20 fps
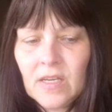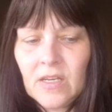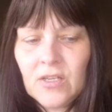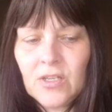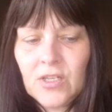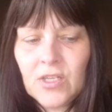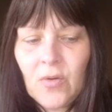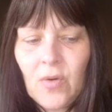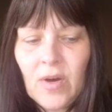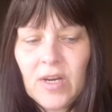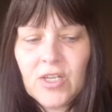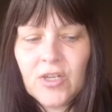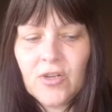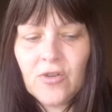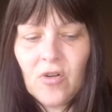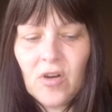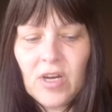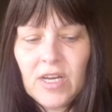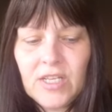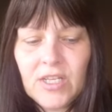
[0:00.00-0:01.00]
So I
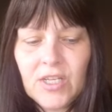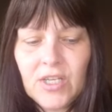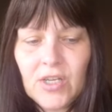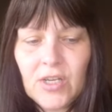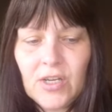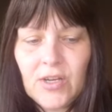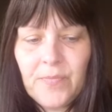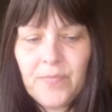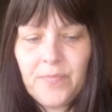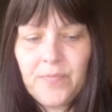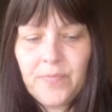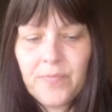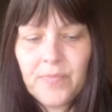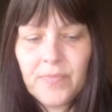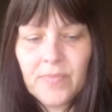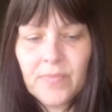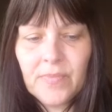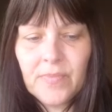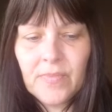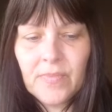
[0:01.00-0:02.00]
try to
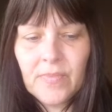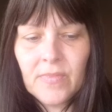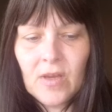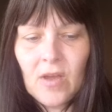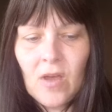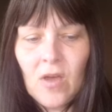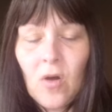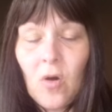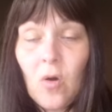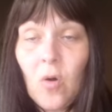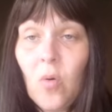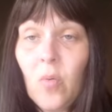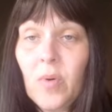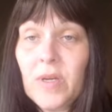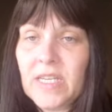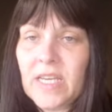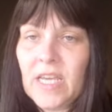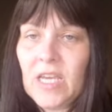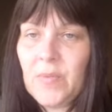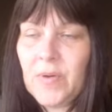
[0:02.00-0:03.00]

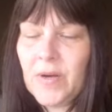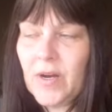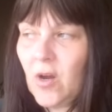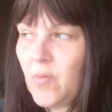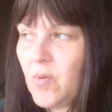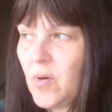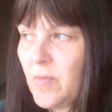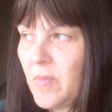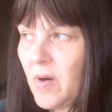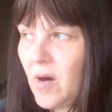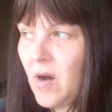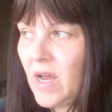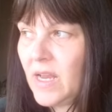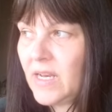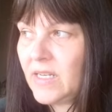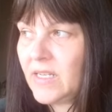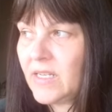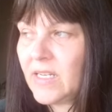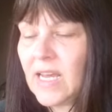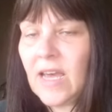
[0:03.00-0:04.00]
always keep an open
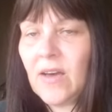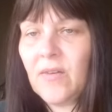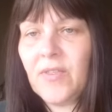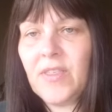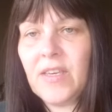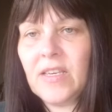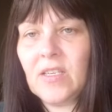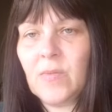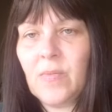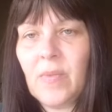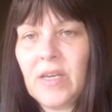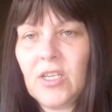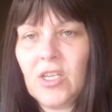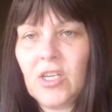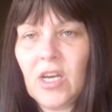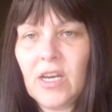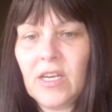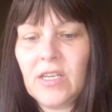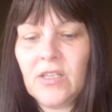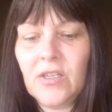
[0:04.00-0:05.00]
mind to how things may
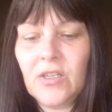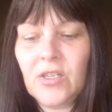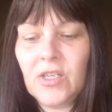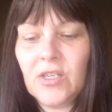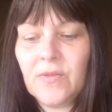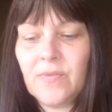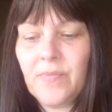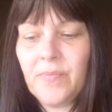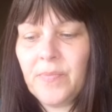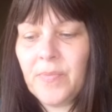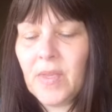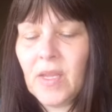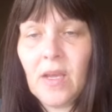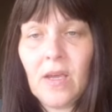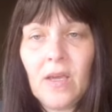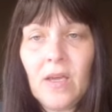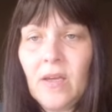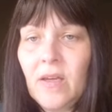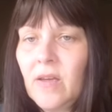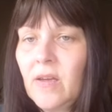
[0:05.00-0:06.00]
change.
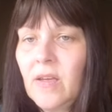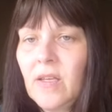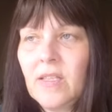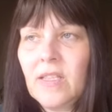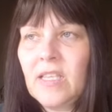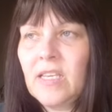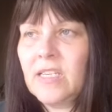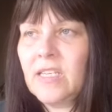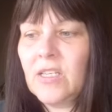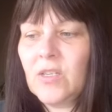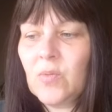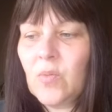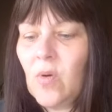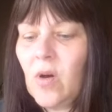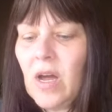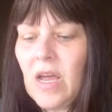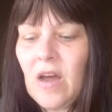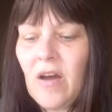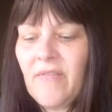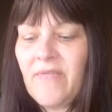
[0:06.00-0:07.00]
This is
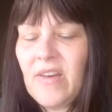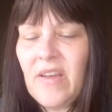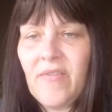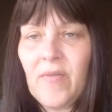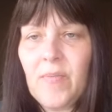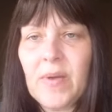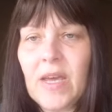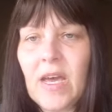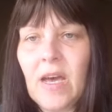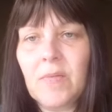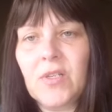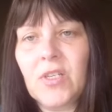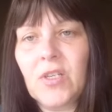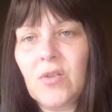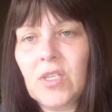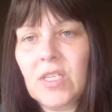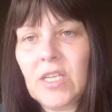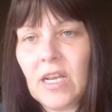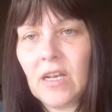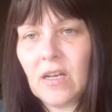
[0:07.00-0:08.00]
why I've never become too
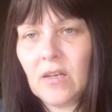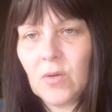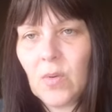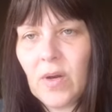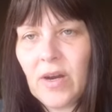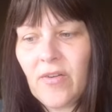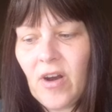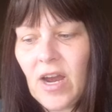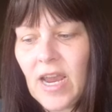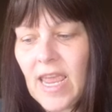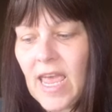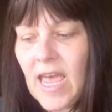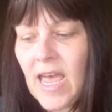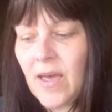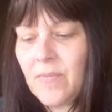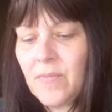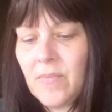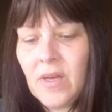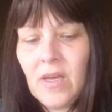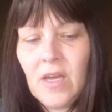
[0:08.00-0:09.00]
settled where I
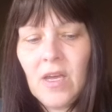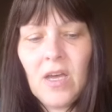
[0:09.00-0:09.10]
am.